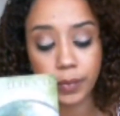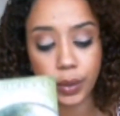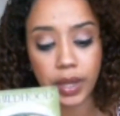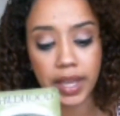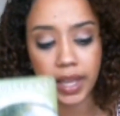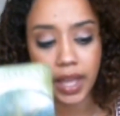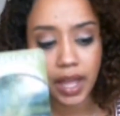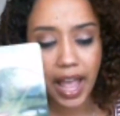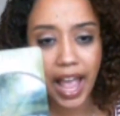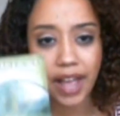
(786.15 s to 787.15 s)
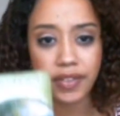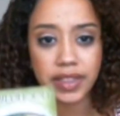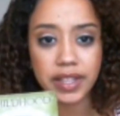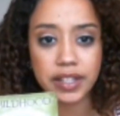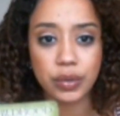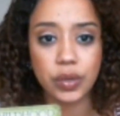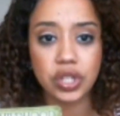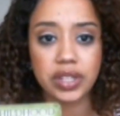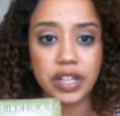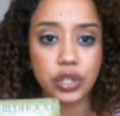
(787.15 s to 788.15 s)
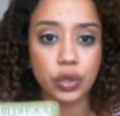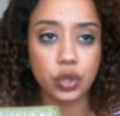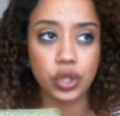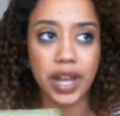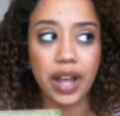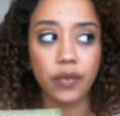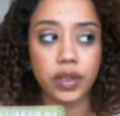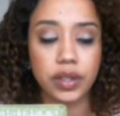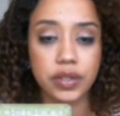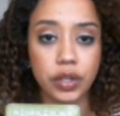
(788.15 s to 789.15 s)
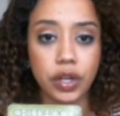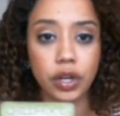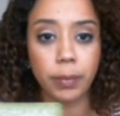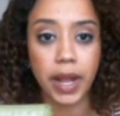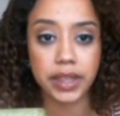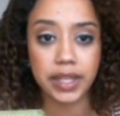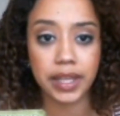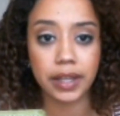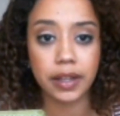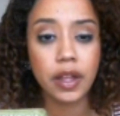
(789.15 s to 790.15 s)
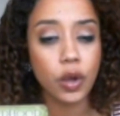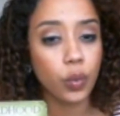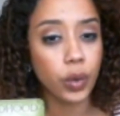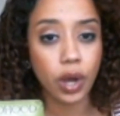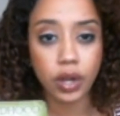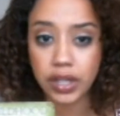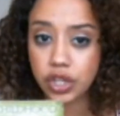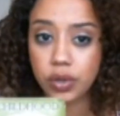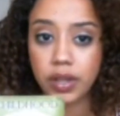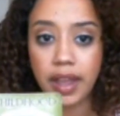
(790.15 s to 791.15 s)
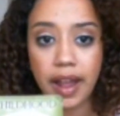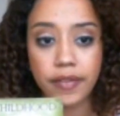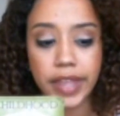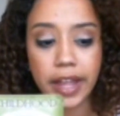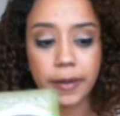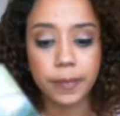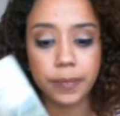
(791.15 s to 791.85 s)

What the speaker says: Okay? Having the intuition that children have when there's a good or bad thing. We all naturally have that.